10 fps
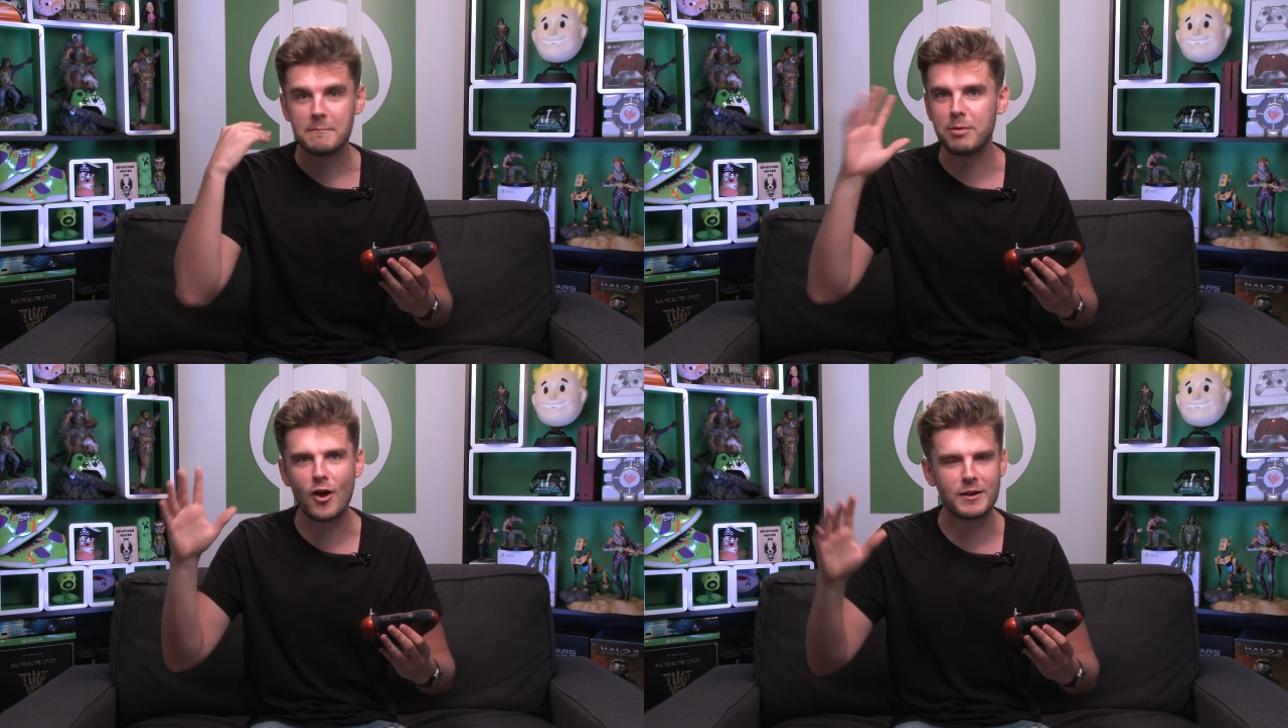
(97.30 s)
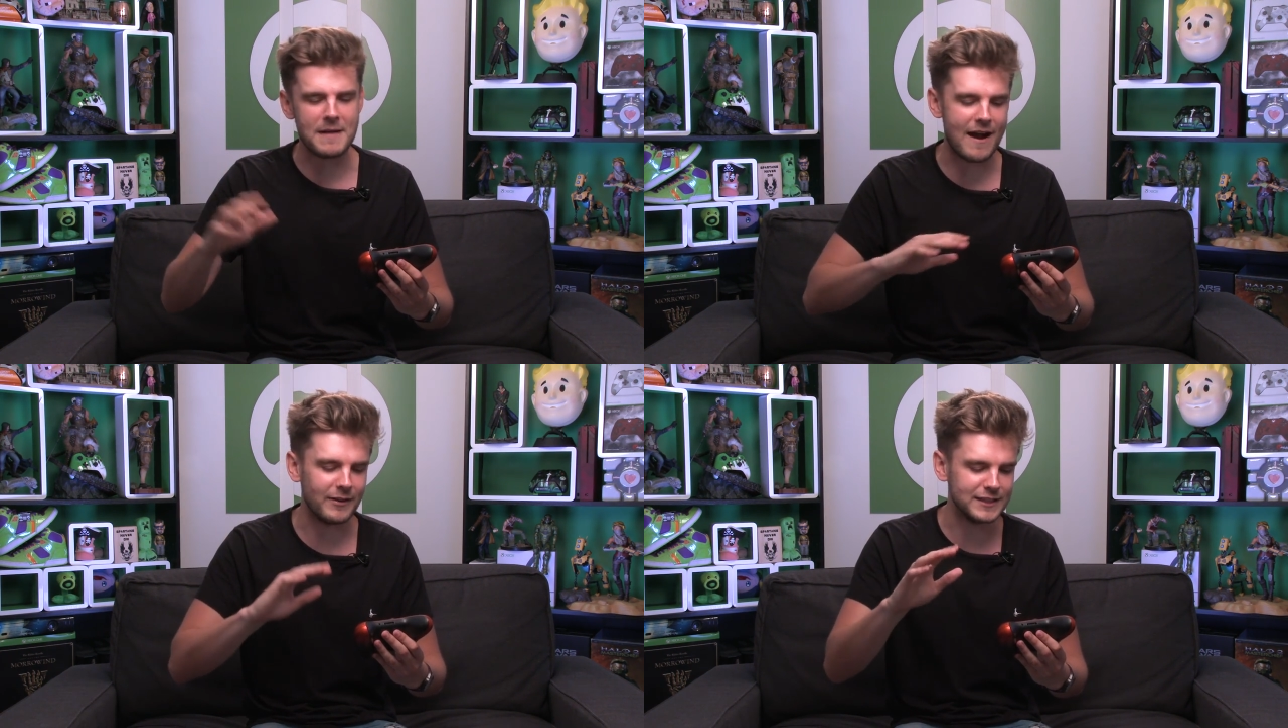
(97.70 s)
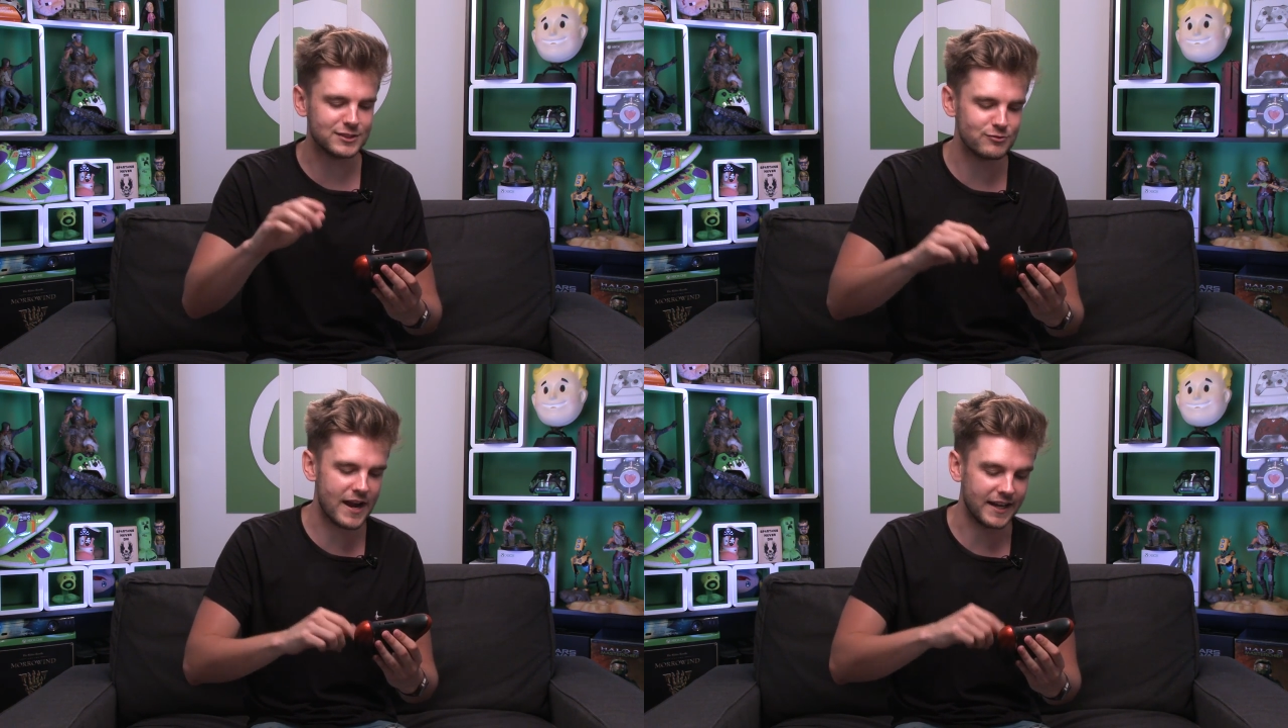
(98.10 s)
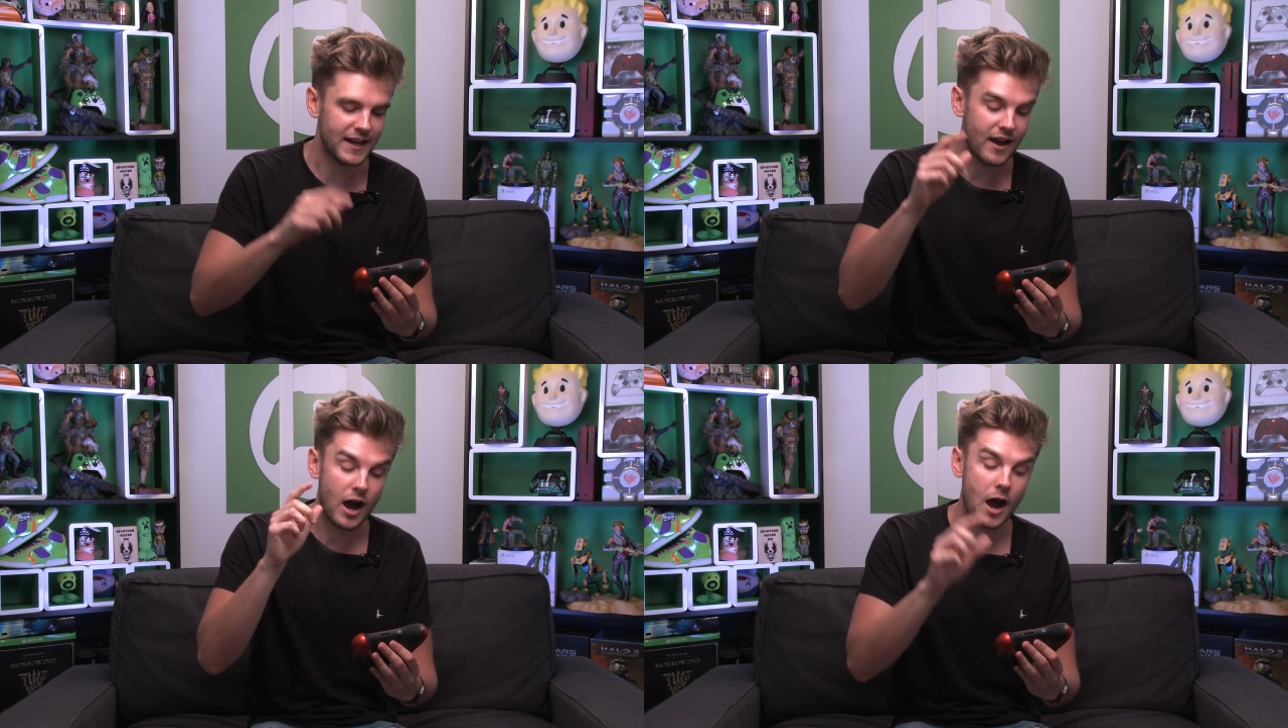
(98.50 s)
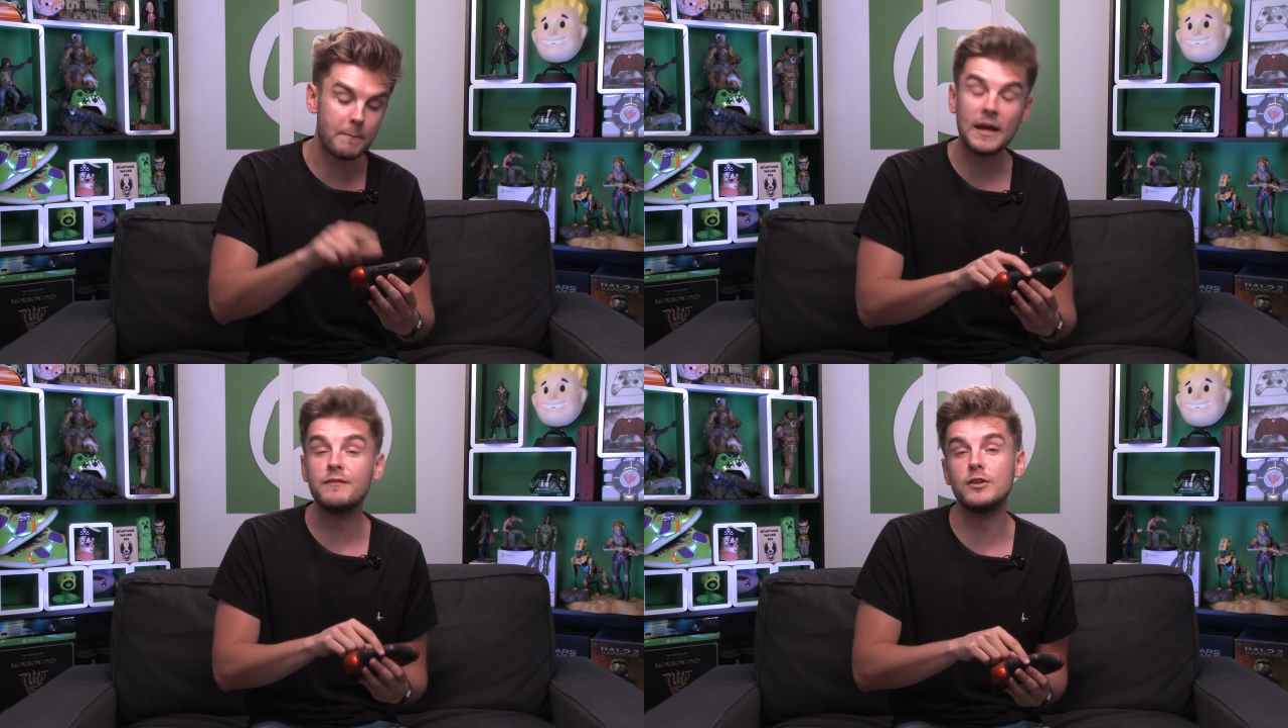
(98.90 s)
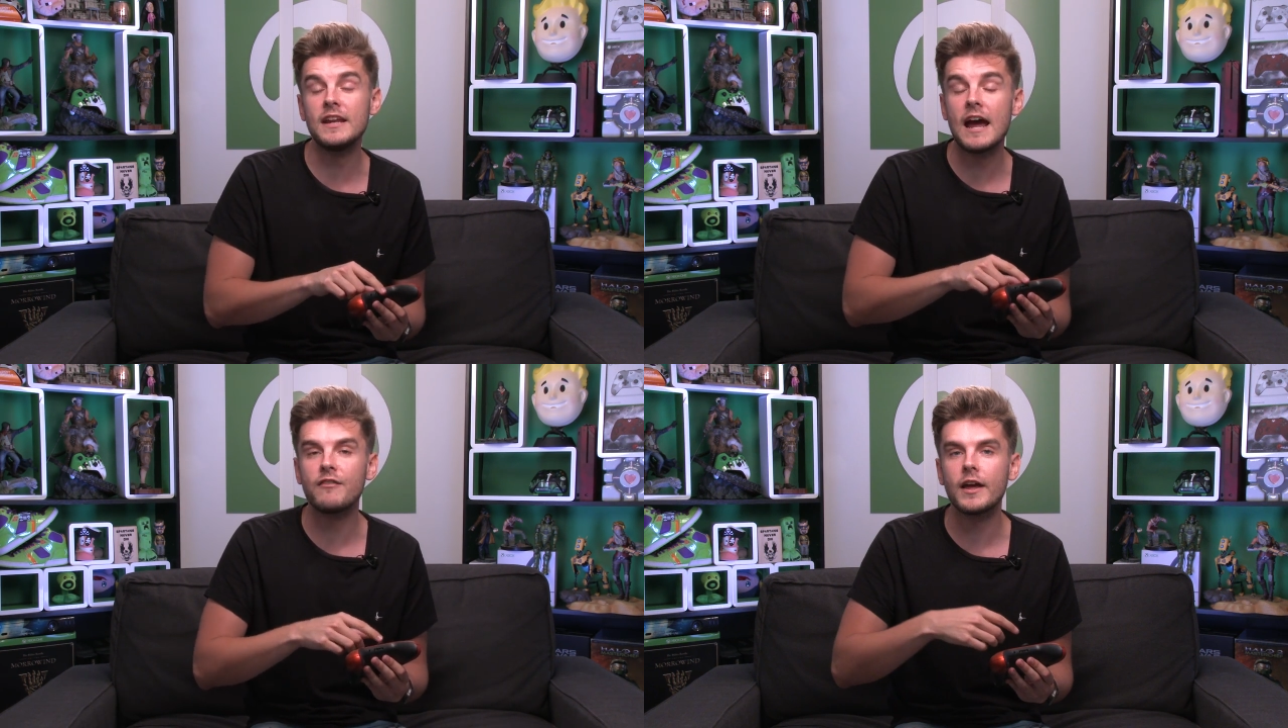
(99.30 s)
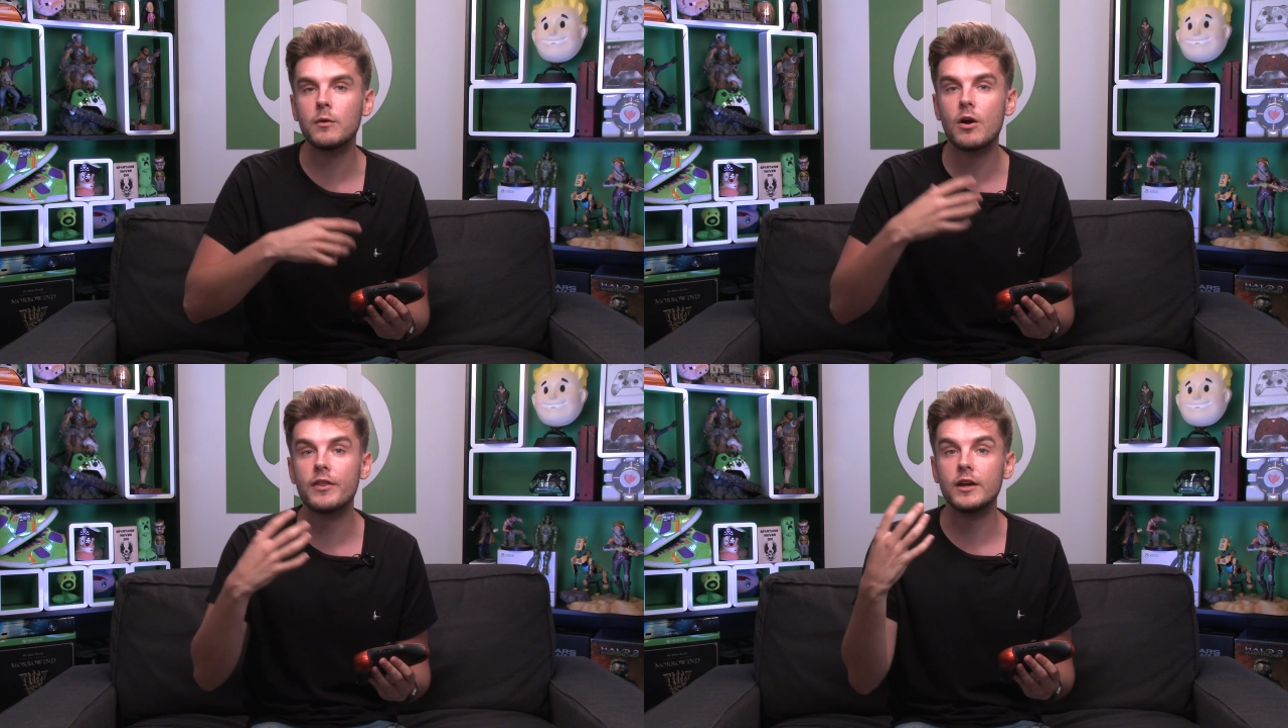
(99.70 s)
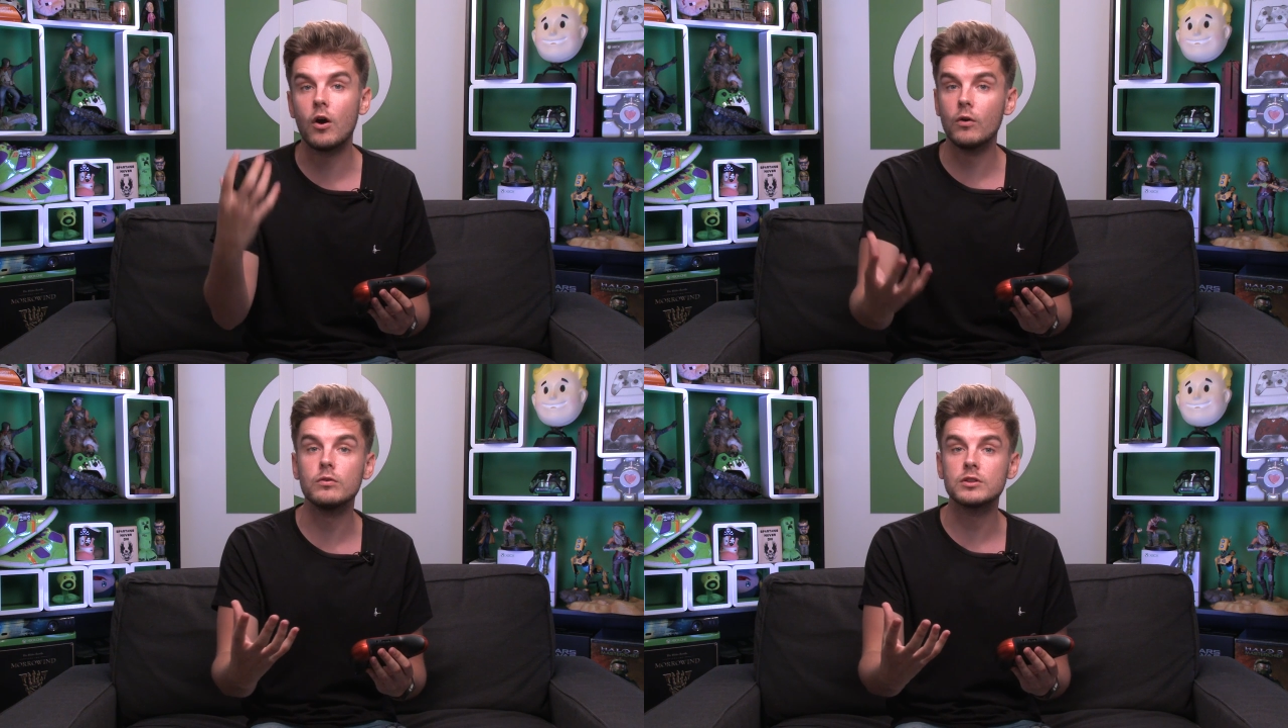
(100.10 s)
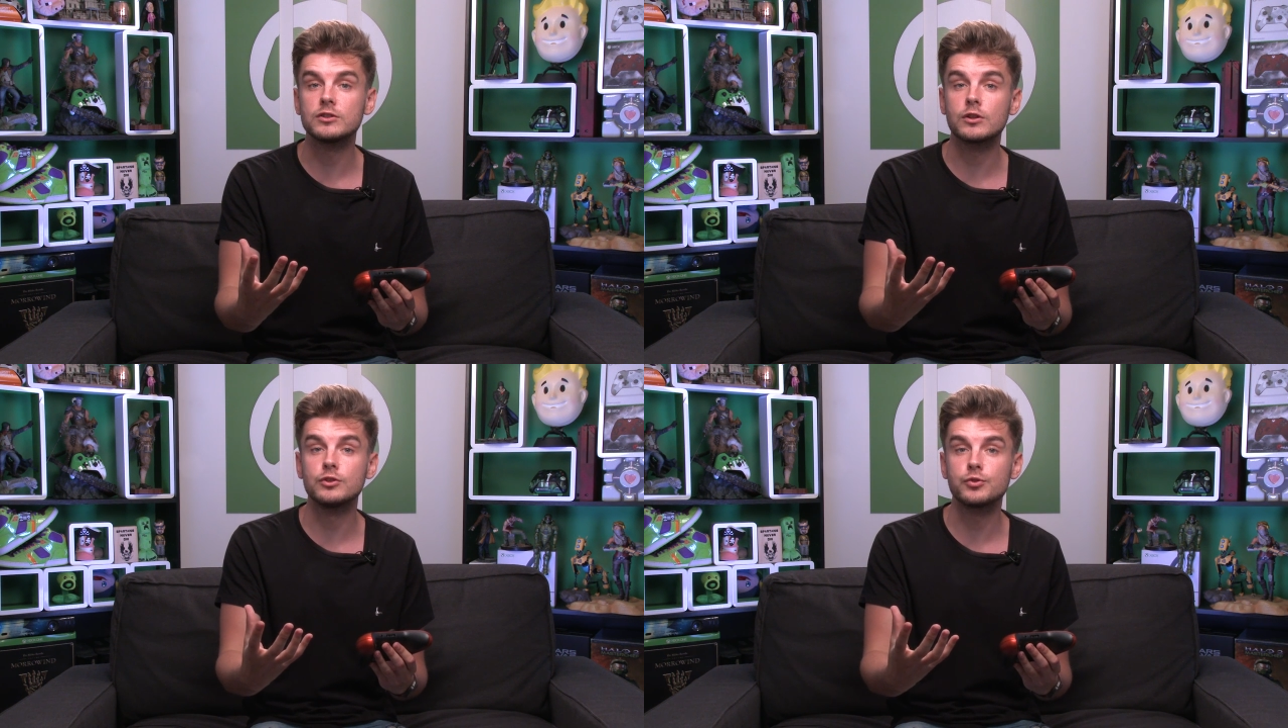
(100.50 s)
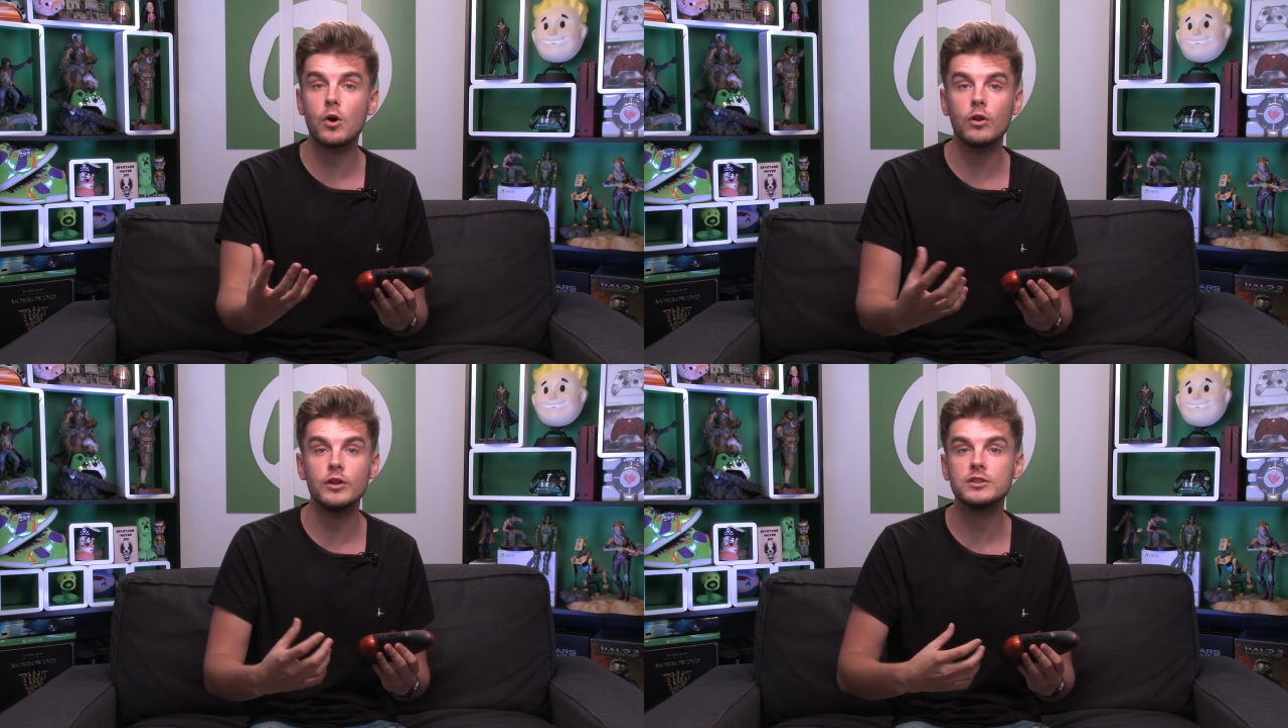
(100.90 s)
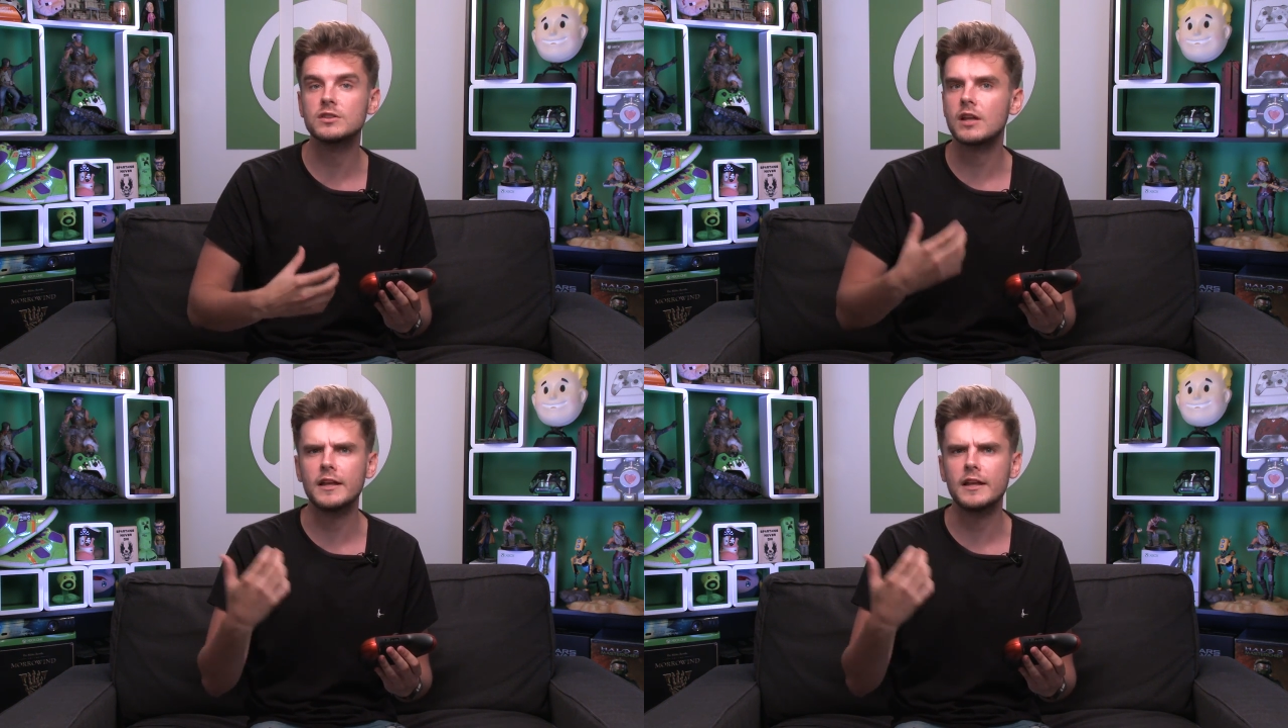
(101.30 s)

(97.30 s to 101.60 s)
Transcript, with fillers: block him out, it's great. Uh, but if you did have like one of the older controllers,